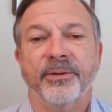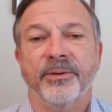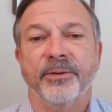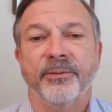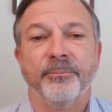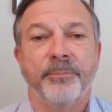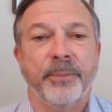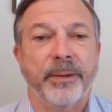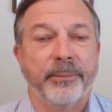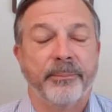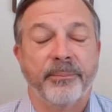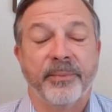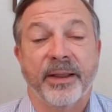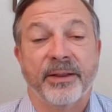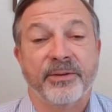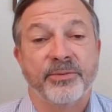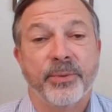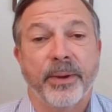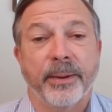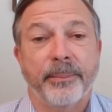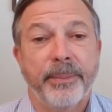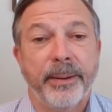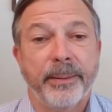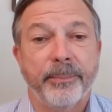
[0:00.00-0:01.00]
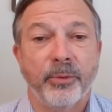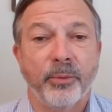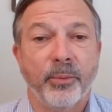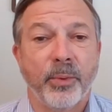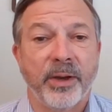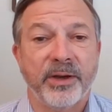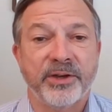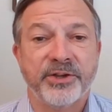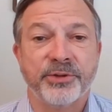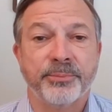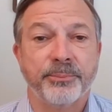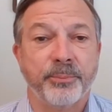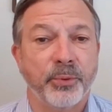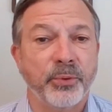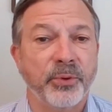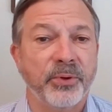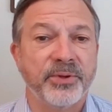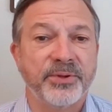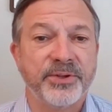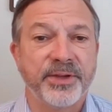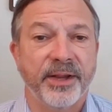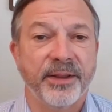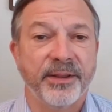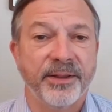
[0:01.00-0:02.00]
People, that's why people watch
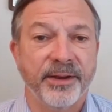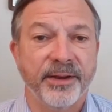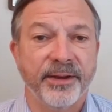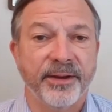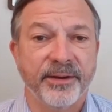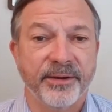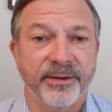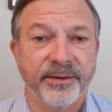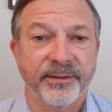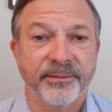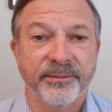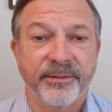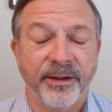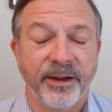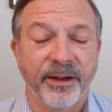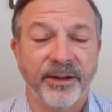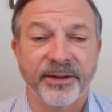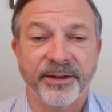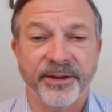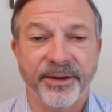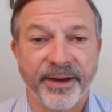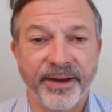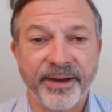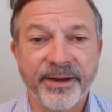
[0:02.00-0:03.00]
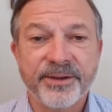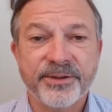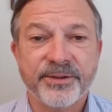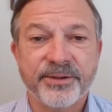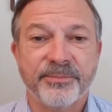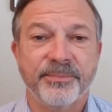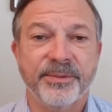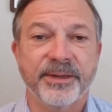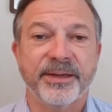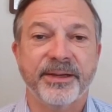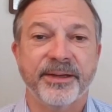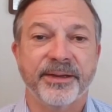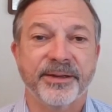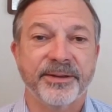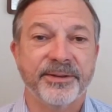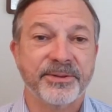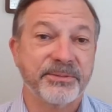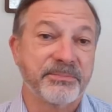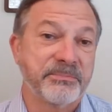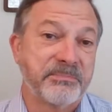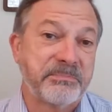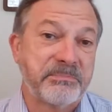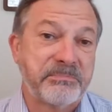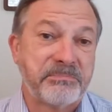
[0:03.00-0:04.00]
sports, I think, on holidays,
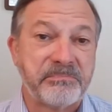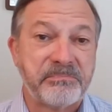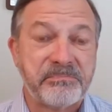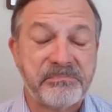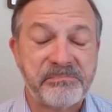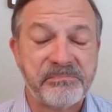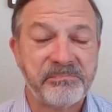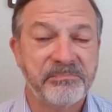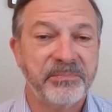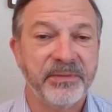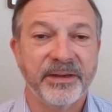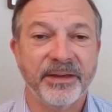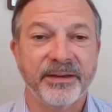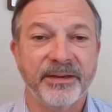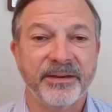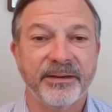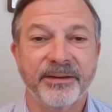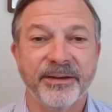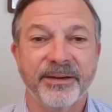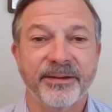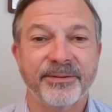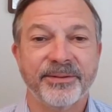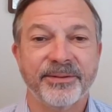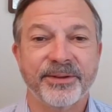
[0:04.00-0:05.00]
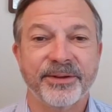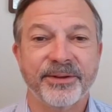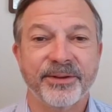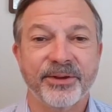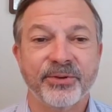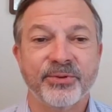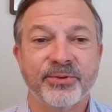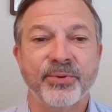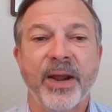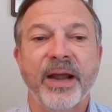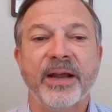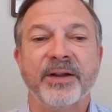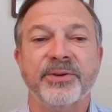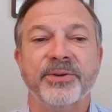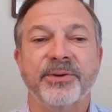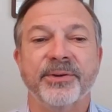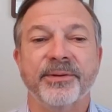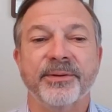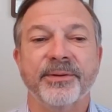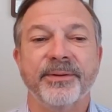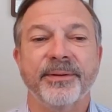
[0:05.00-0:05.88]
because it's a distraction.